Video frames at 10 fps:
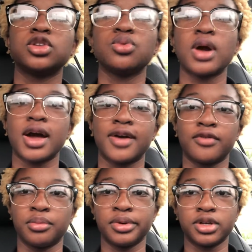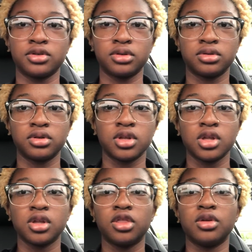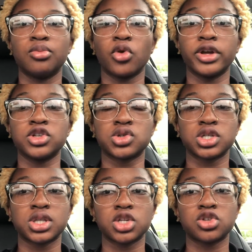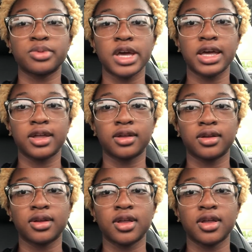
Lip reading: you have a bill, the more interest that you're paying.